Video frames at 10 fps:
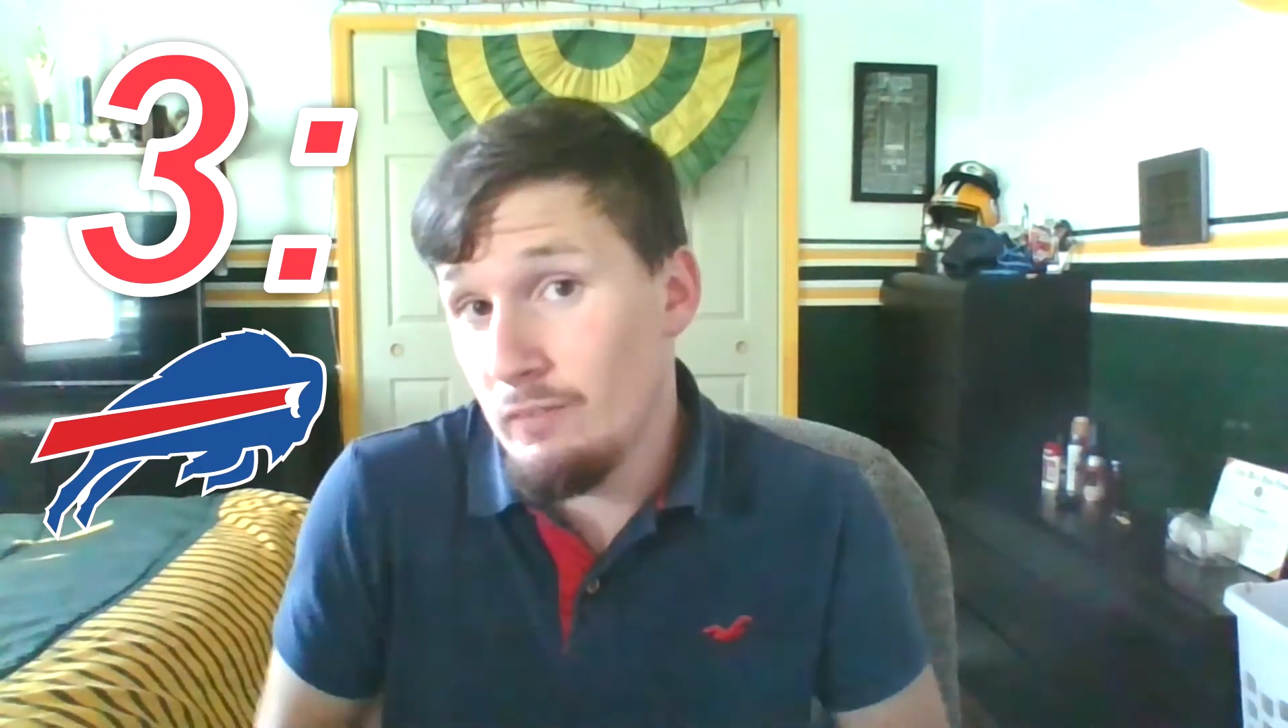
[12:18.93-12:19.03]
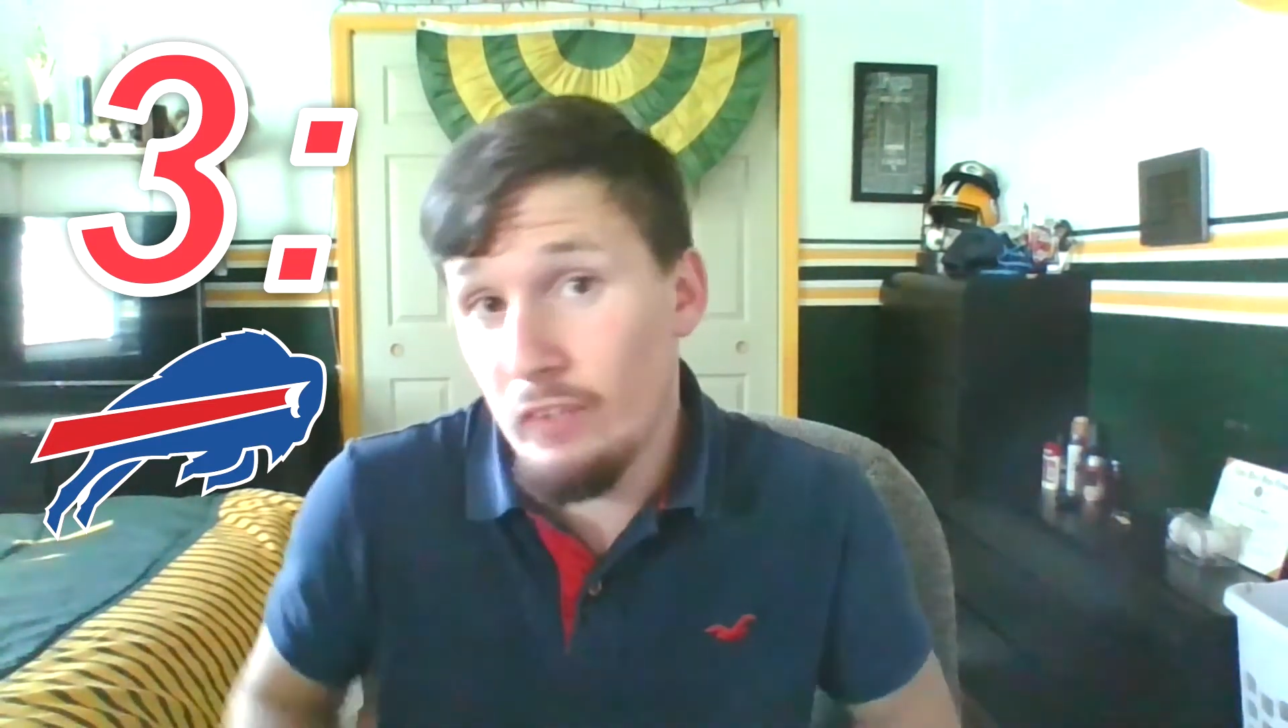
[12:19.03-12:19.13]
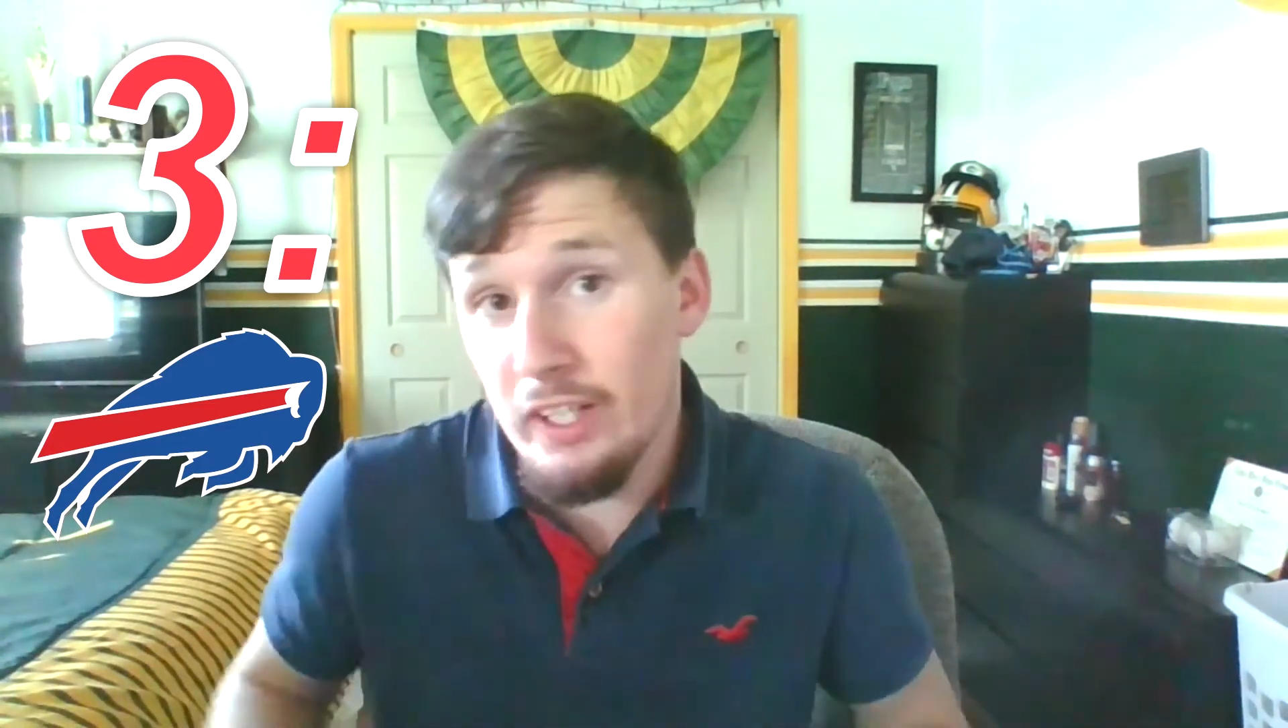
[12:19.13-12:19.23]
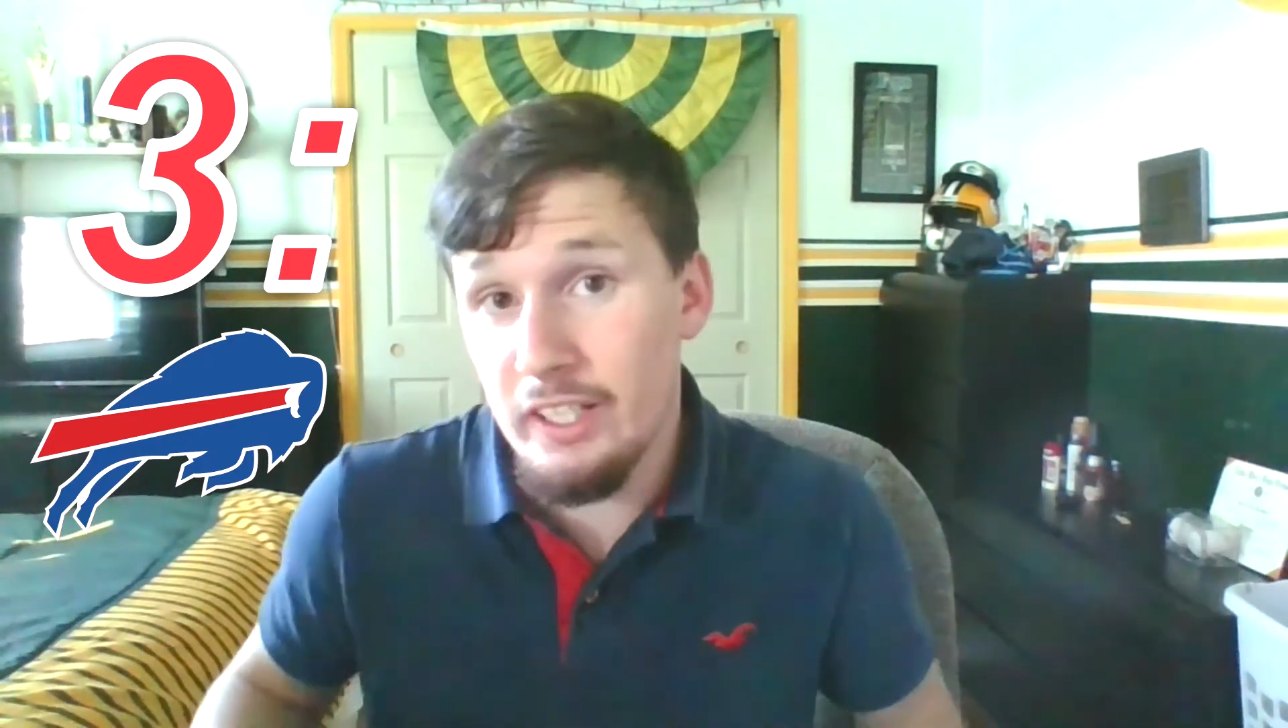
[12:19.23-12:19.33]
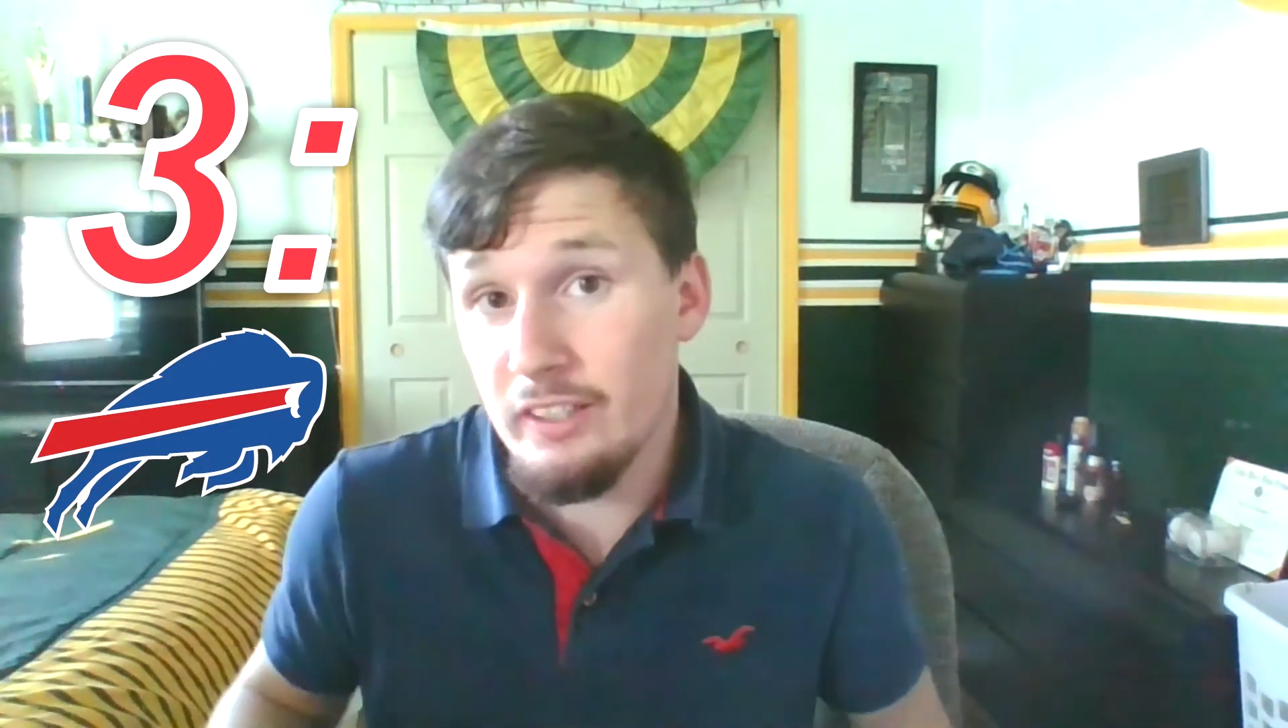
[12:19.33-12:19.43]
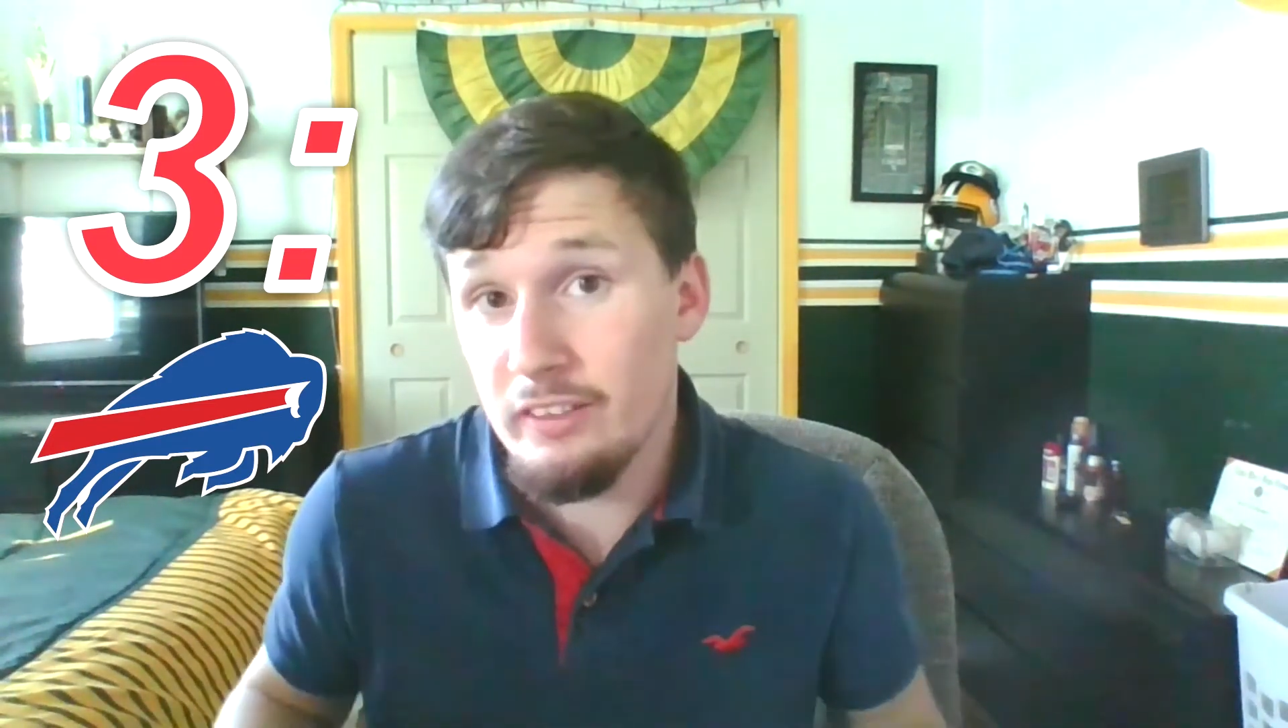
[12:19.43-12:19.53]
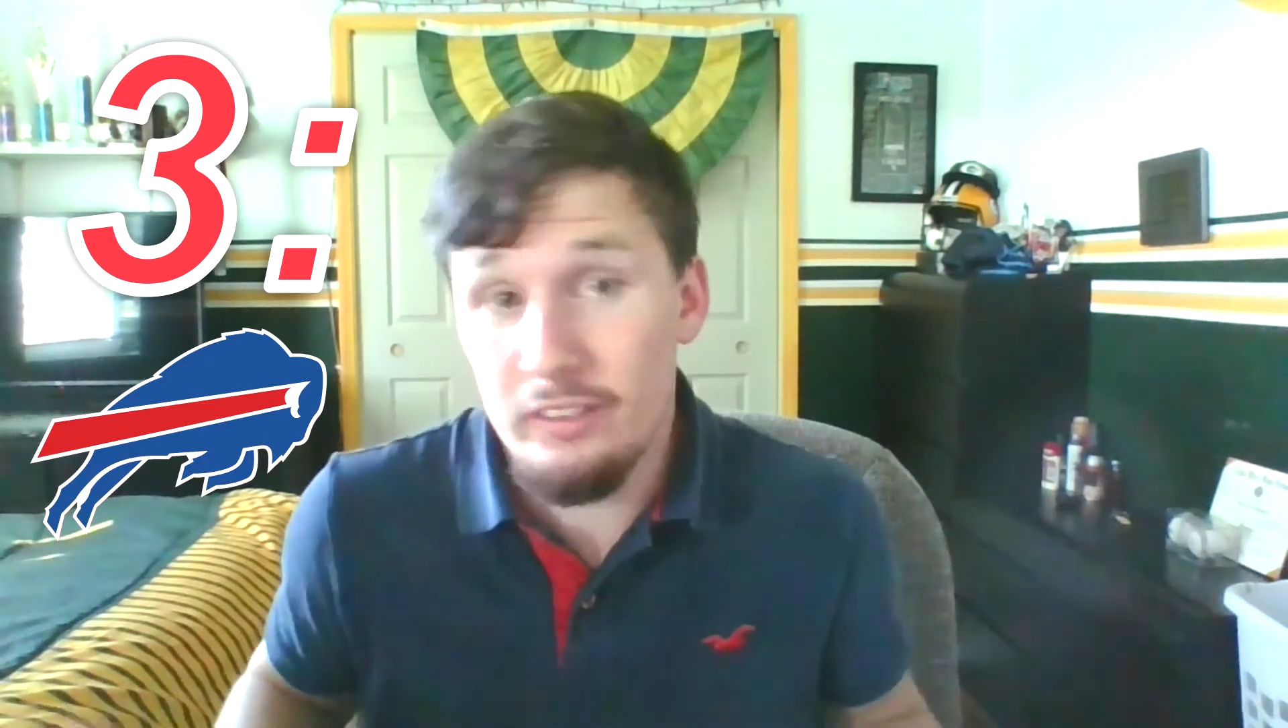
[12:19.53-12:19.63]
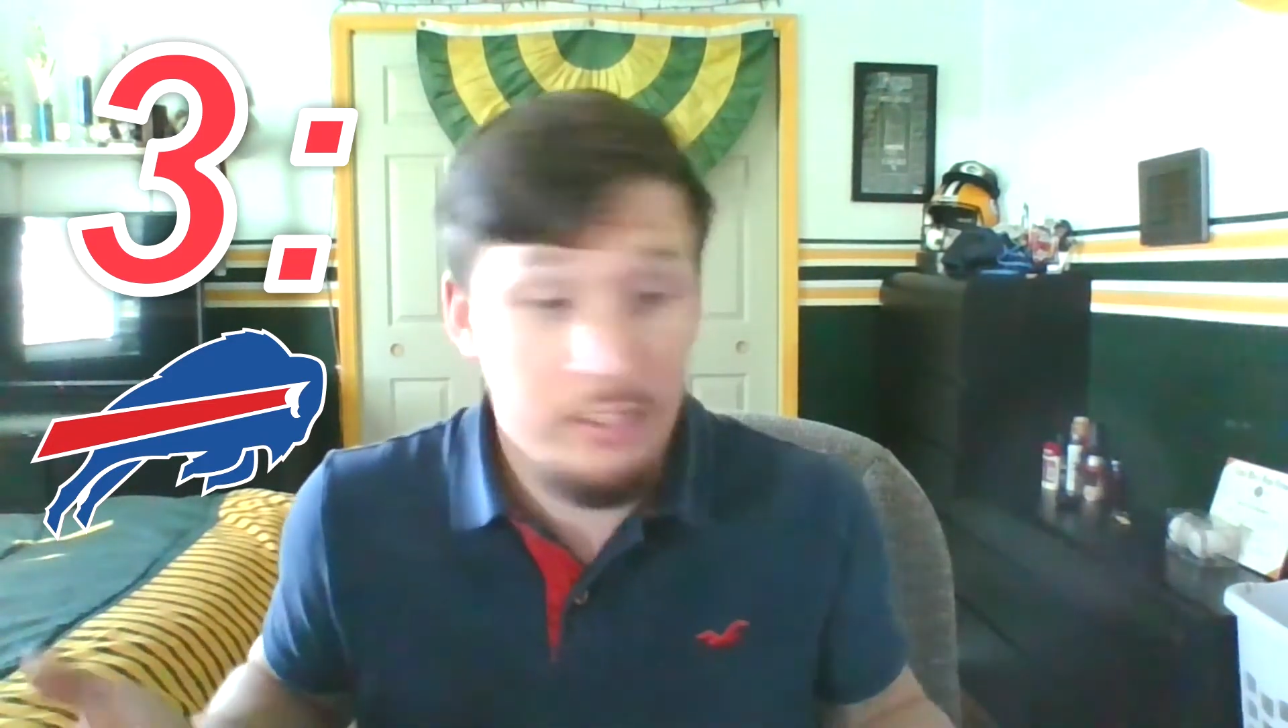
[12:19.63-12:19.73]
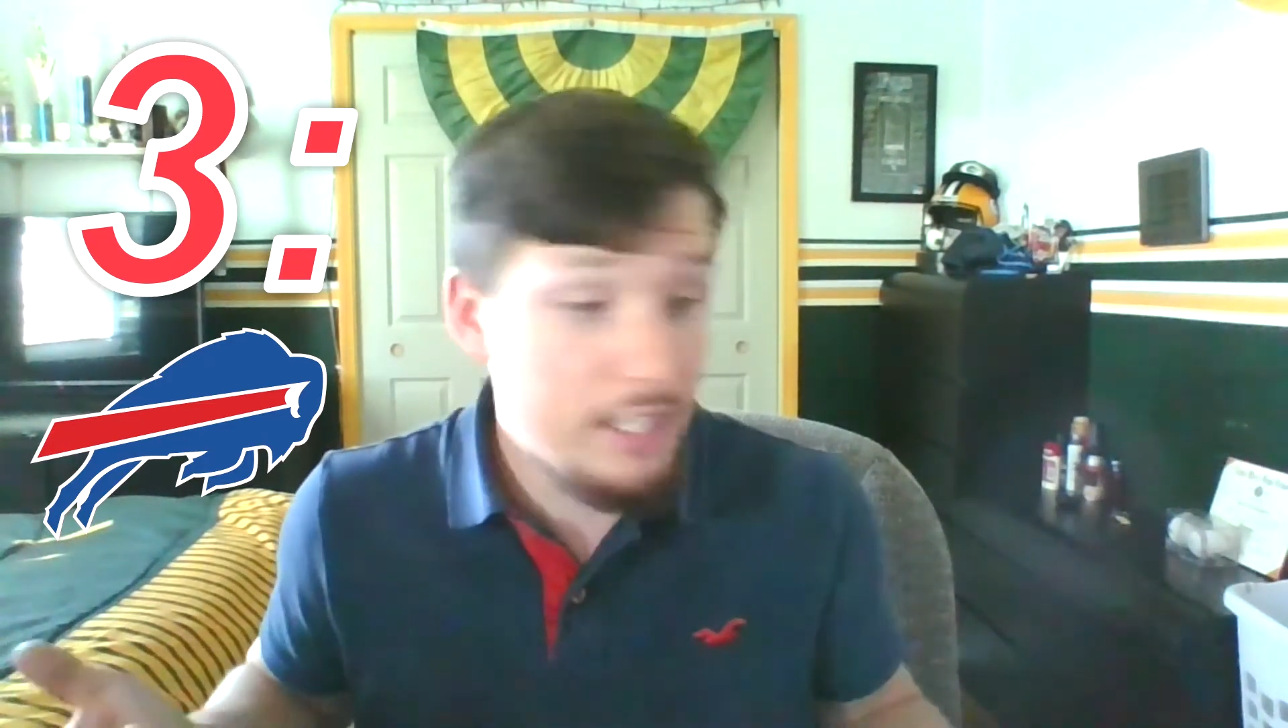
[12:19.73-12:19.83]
winning.